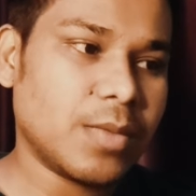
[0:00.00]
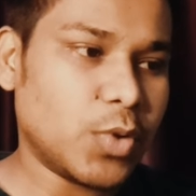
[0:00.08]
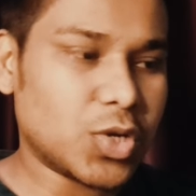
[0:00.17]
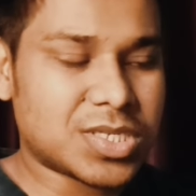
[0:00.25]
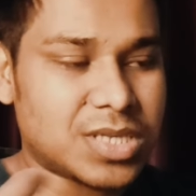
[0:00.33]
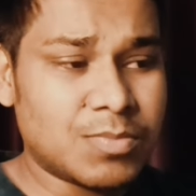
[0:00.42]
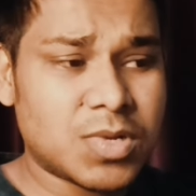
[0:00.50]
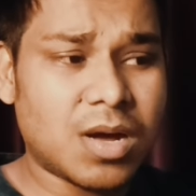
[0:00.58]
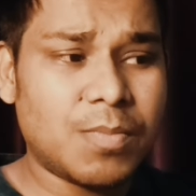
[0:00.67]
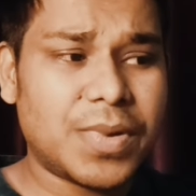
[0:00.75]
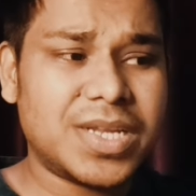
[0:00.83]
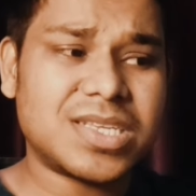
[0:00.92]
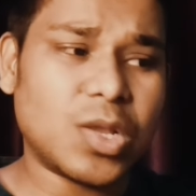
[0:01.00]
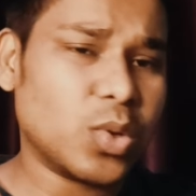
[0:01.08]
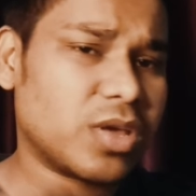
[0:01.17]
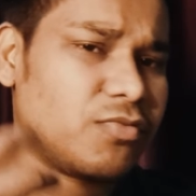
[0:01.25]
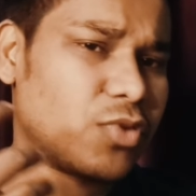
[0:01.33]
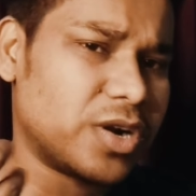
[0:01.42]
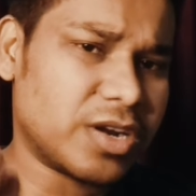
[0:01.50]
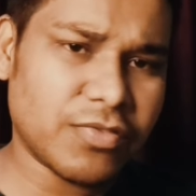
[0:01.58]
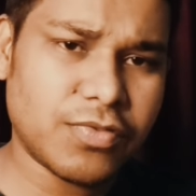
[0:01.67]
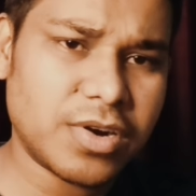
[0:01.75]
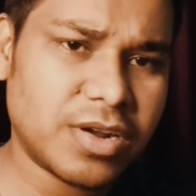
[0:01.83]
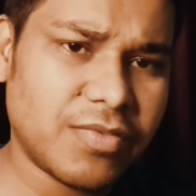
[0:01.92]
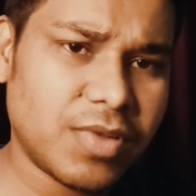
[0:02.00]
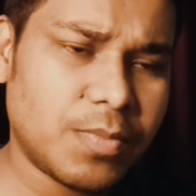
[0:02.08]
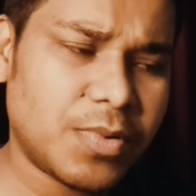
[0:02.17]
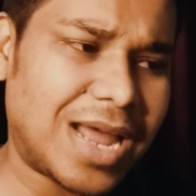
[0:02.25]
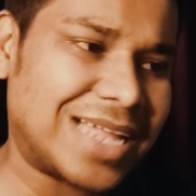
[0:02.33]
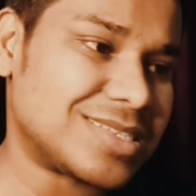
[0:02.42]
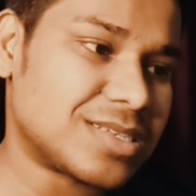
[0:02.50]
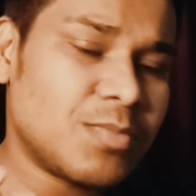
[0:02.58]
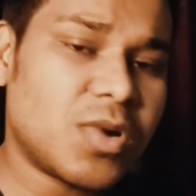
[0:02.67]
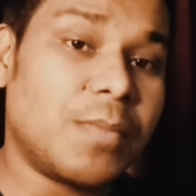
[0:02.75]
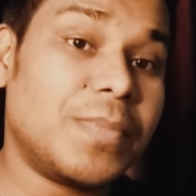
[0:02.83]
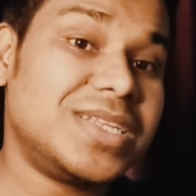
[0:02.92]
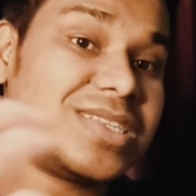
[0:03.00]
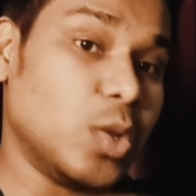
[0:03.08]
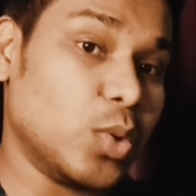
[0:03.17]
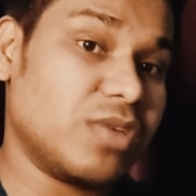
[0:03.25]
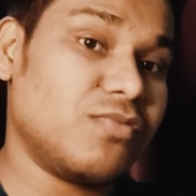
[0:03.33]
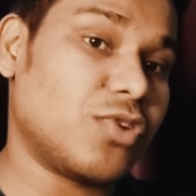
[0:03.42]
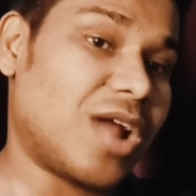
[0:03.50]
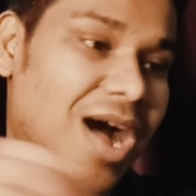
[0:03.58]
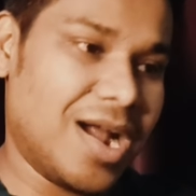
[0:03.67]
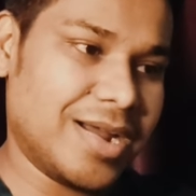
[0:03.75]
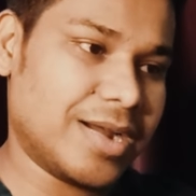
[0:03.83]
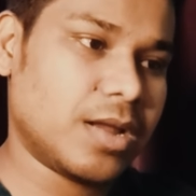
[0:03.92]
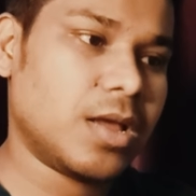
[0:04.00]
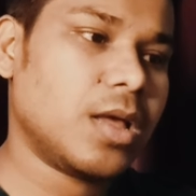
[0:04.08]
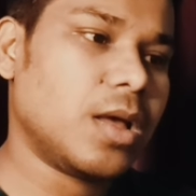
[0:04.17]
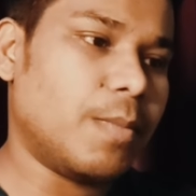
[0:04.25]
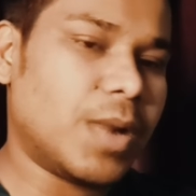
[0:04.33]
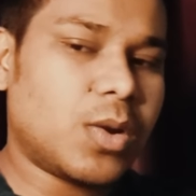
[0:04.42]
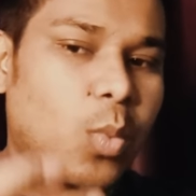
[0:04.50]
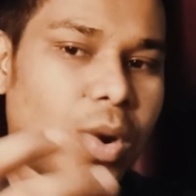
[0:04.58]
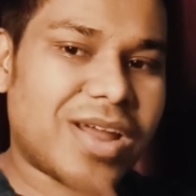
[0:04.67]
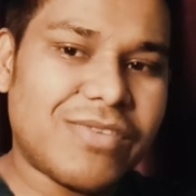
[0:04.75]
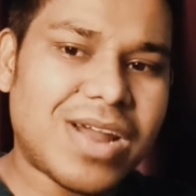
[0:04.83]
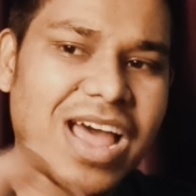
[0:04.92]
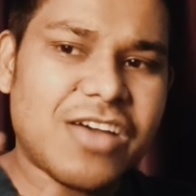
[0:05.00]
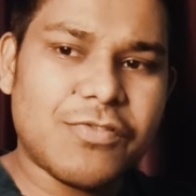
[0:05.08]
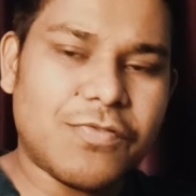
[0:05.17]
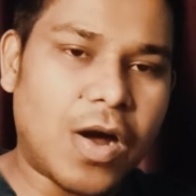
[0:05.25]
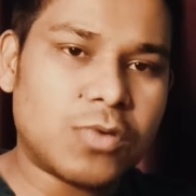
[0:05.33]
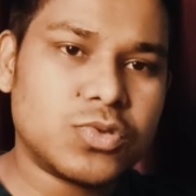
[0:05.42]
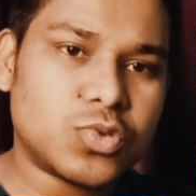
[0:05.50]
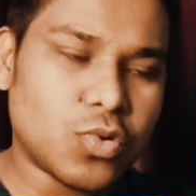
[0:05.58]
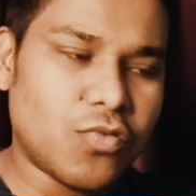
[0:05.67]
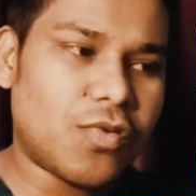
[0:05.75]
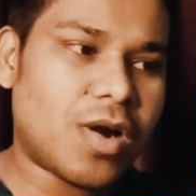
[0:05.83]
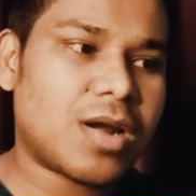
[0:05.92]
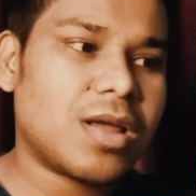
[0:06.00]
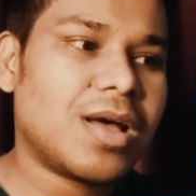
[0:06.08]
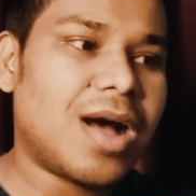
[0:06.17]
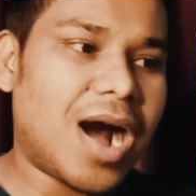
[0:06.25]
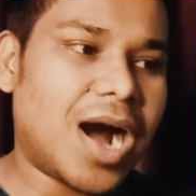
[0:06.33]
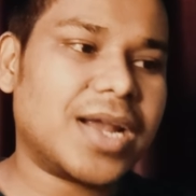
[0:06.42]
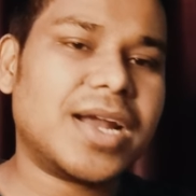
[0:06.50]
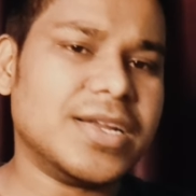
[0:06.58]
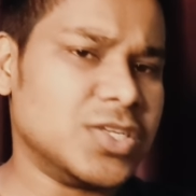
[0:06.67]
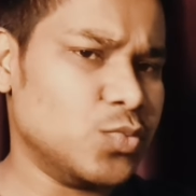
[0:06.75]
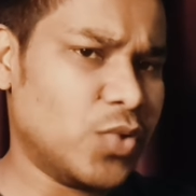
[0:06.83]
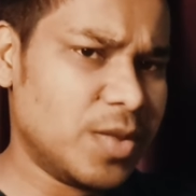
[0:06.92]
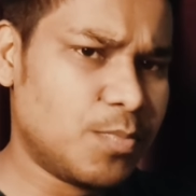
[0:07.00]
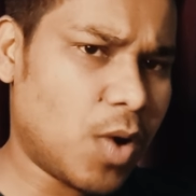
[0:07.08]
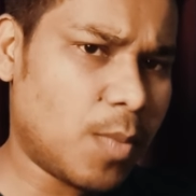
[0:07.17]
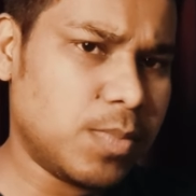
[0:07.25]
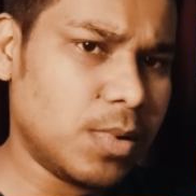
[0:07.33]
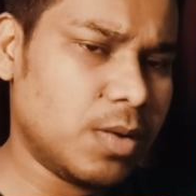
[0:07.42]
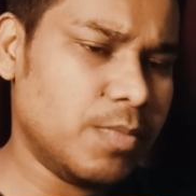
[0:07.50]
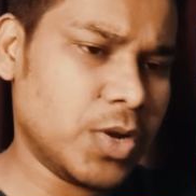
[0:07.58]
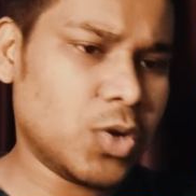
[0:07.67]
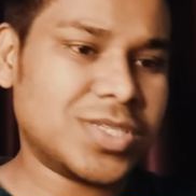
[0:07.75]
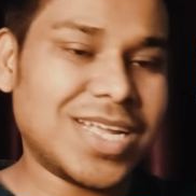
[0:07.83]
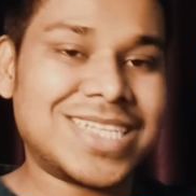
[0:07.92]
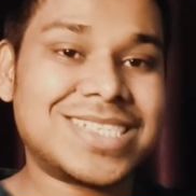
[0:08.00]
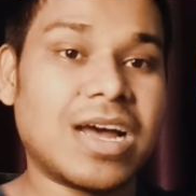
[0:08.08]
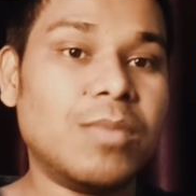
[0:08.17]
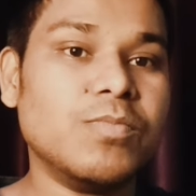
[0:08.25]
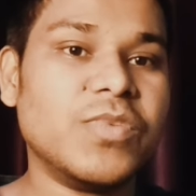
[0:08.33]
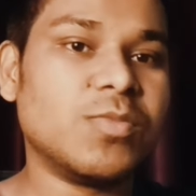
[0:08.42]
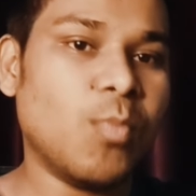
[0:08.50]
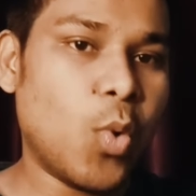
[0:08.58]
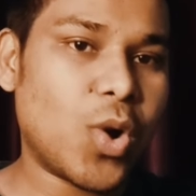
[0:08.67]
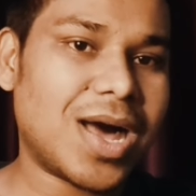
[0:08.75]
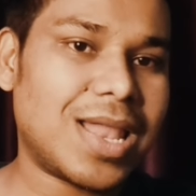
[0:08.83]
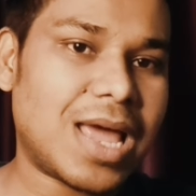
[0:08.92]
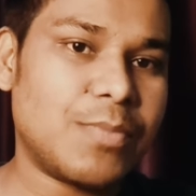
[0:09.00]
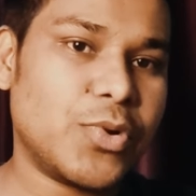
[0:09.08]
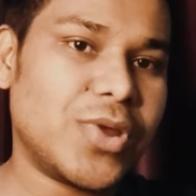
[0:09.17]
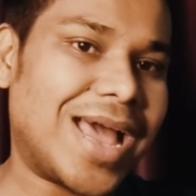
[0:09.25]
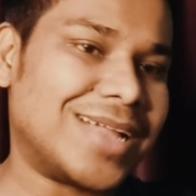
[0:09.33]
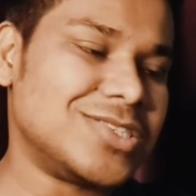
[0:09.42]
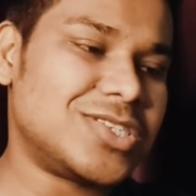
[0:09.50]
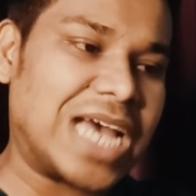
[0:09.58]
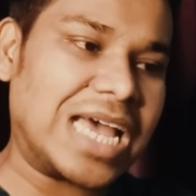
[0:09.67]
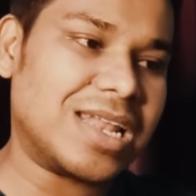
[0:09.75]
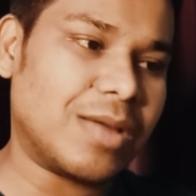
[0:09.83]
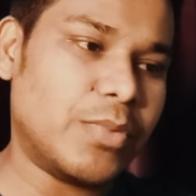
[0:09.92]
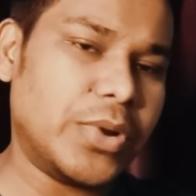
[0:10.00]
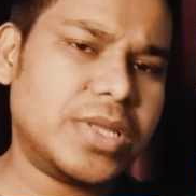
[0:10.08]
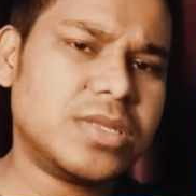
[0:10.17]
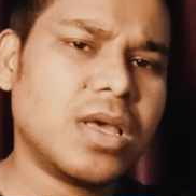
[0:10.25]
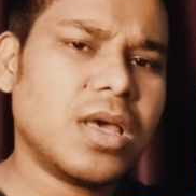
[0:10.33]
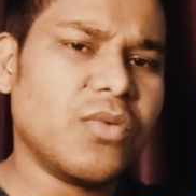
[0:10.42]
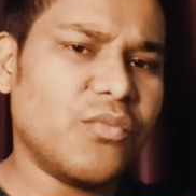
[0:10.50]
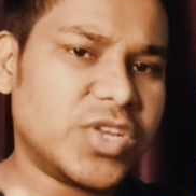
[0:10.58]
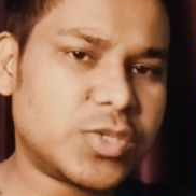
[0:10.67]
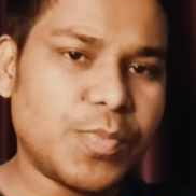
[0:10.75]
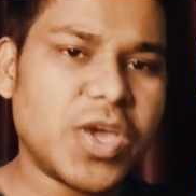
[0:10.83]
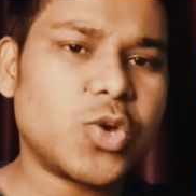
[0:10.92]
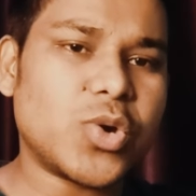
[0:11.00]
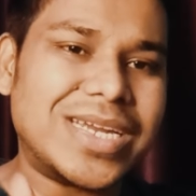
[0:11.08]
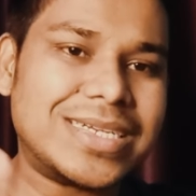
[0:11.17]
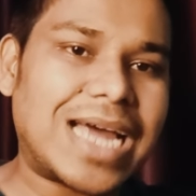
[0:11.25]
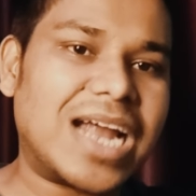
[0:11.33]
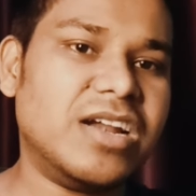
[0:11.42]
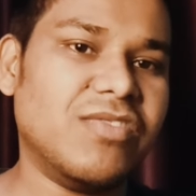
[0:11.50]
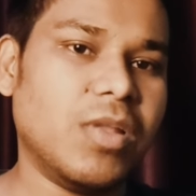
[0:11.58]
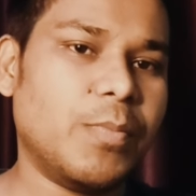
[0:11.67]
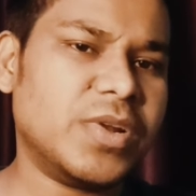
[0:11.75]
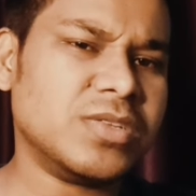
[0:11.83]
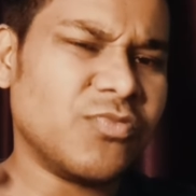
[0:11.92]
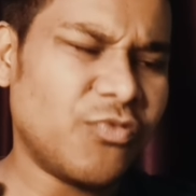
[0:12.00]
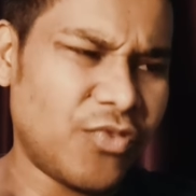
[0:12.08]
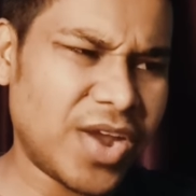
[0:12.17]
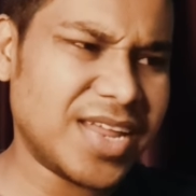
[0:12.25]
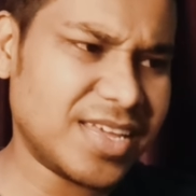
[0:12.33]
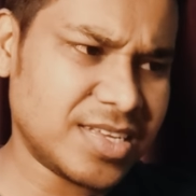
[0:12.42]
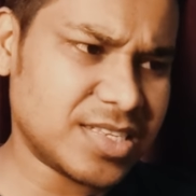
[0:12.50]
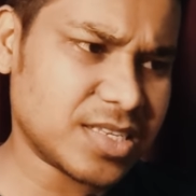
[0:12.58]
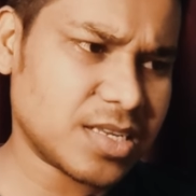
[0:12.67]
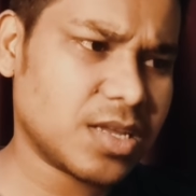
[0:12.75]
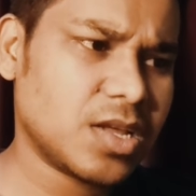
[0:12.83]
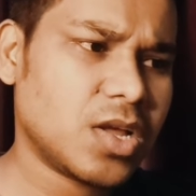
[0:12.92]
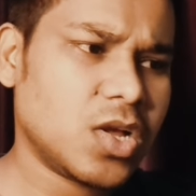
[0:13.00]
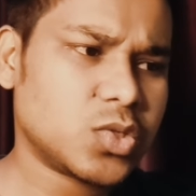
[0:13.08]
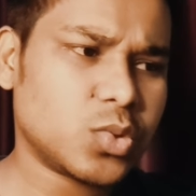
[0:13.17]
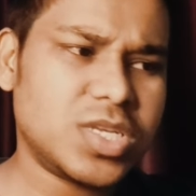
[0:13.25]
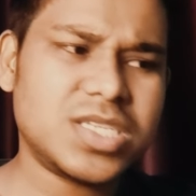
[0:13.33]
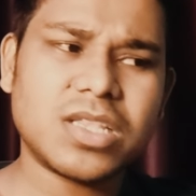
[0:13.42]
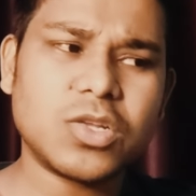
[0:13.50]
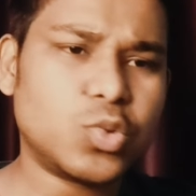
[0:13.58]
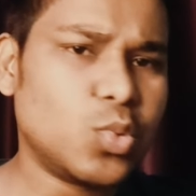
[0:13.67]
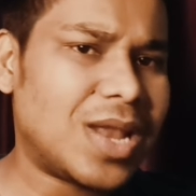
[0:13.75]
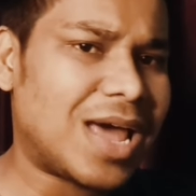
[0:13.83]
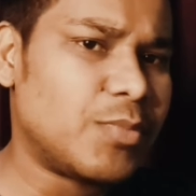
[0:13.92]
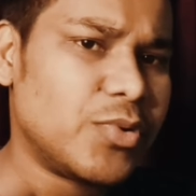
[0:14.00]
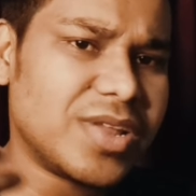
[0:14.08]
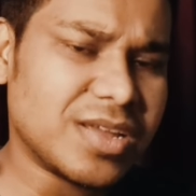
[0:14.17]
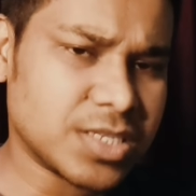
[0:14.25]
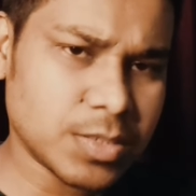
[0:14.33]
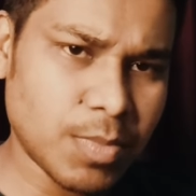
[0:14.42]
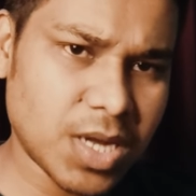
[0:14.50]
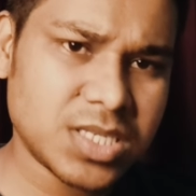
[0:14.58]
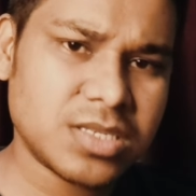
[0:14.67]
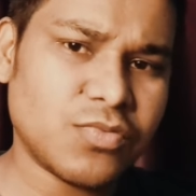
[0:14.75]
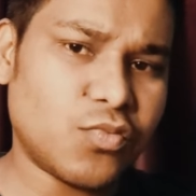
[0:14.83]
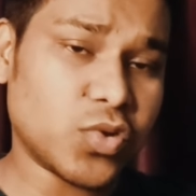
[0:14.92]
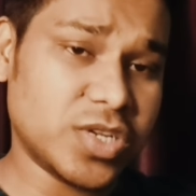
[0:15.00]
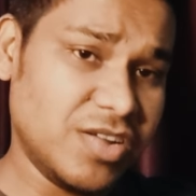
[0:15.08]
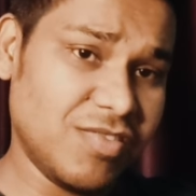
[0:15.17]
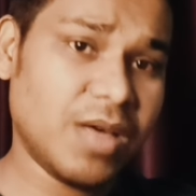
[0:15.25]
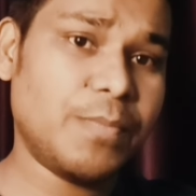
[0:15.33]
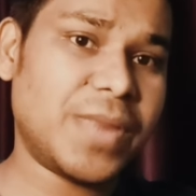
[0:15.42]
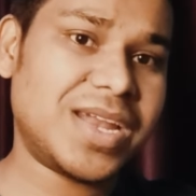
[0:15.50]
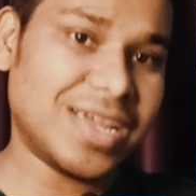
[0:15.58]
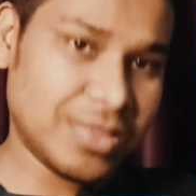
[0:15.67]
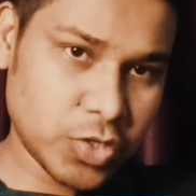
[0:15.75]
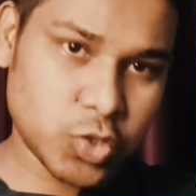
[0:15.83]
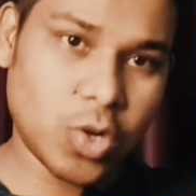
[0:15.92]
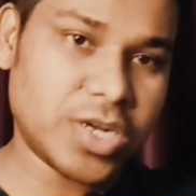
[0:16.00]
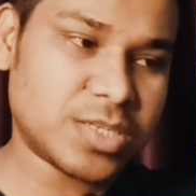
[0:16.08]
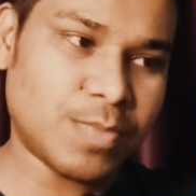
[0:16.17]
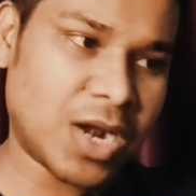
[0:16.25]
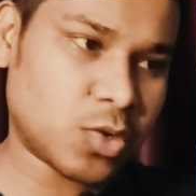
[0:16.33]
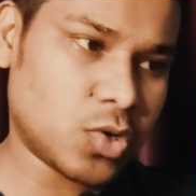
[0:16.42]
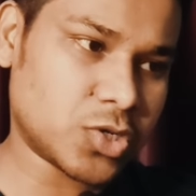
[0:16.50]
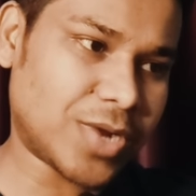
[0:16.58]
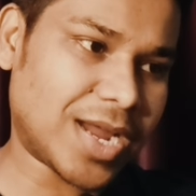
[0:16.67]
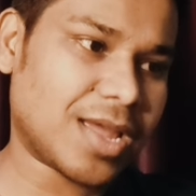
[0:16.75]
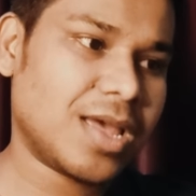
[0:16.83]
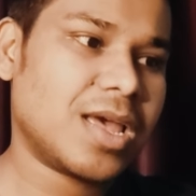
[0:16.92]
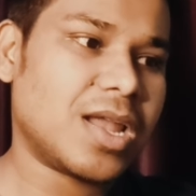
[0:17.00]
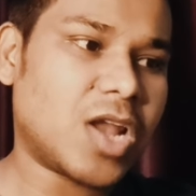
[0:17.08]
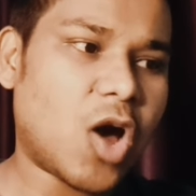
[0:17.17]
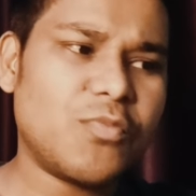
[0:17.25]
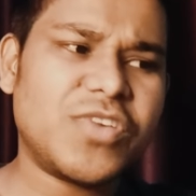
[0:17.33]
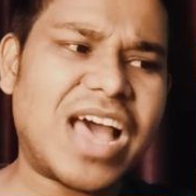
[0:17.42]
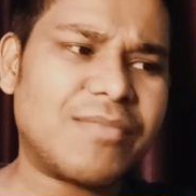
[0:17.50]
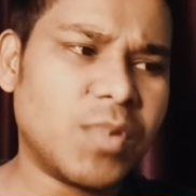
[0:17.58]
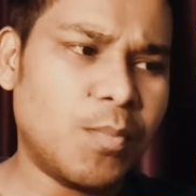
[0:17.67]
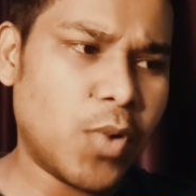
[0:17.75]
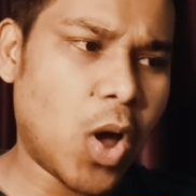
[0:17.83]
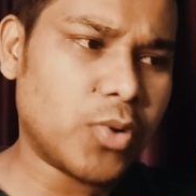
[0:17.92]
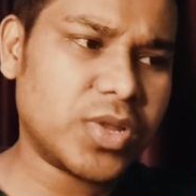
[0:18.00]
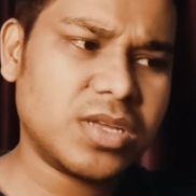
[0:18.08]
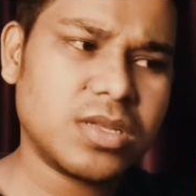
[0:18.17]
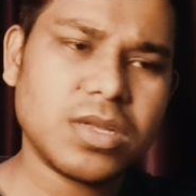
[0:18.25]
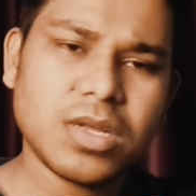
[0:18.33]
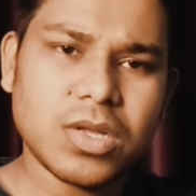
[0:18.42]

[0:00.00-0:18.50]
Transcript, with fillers: Because some companies are looking for a Truffle developer and some companies are looking for a Hardhat. But whatever I have found so far, Hardhat is very popular because it's come with Mocha library and Chai library, which make your entire development very easy. So these are the two libraries must for the development in the Solidity smart contract. Now we have the Brownie.